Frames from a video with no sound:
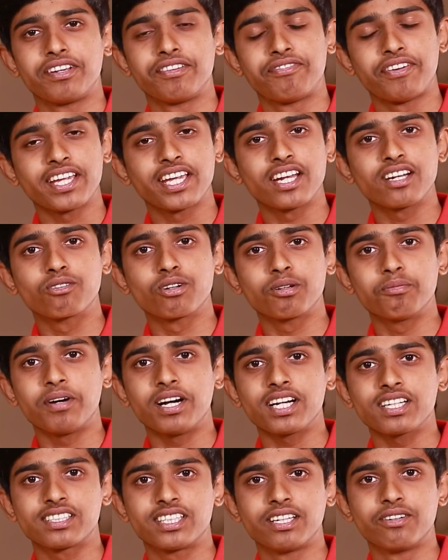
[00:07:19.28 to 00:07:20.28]
if I get good
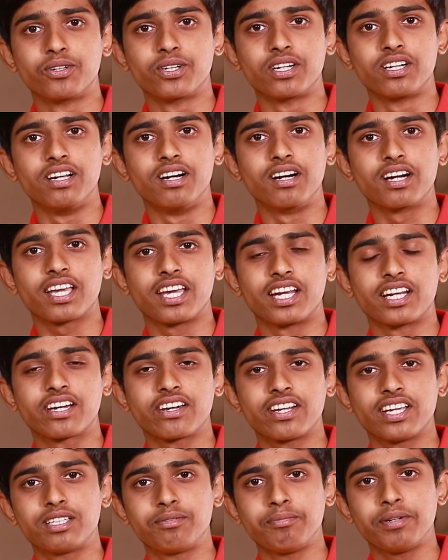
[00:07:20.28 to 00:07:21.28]
marks, they would
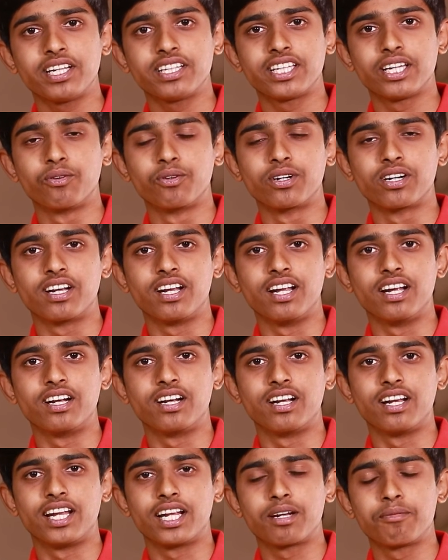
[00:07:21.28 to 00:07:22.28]
encourage me and they would
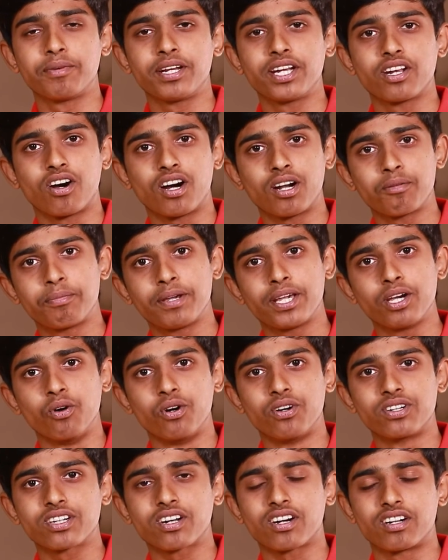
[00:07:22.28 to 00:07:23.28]
let me not be
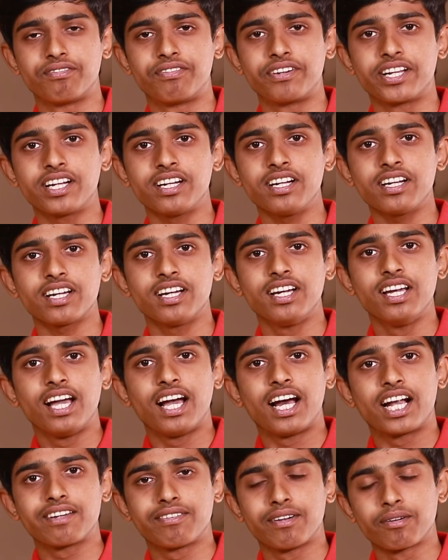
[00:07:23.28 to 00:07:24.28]
overconfident.
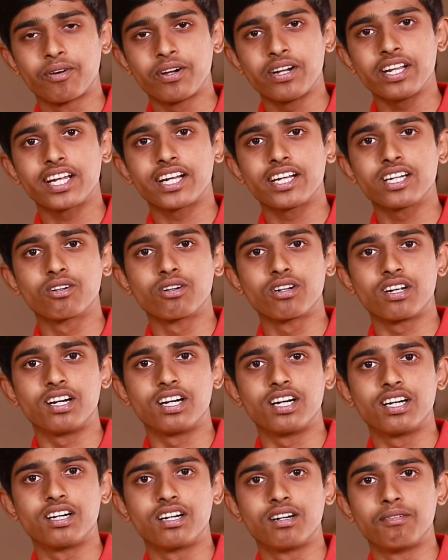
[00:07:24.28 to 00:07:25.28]
And if I'm going to get a
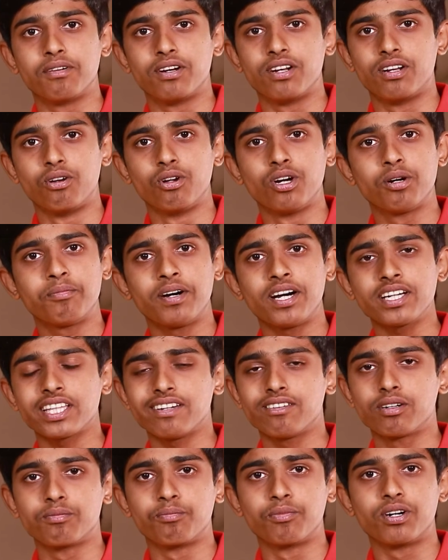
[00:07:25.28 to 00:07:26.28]
good low mark, they
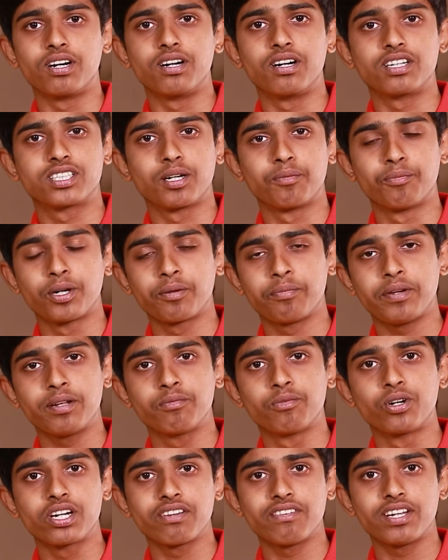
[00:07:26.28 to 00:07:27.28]
would support me
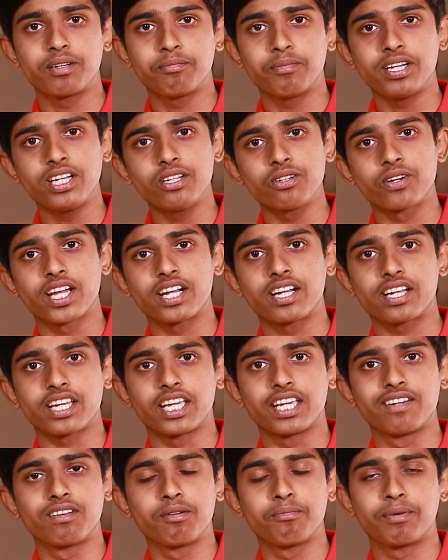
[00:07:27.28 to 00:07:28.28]
and motivate me to get
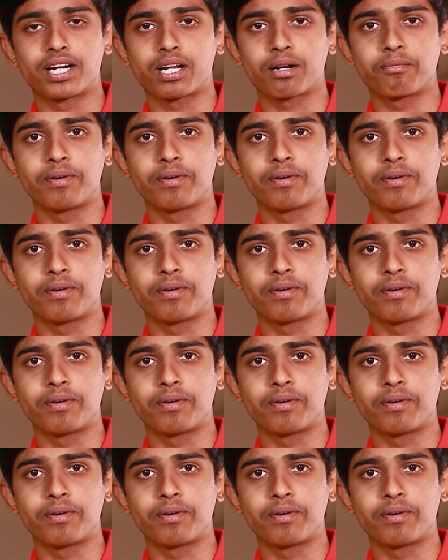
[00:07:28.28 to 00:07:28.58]
even better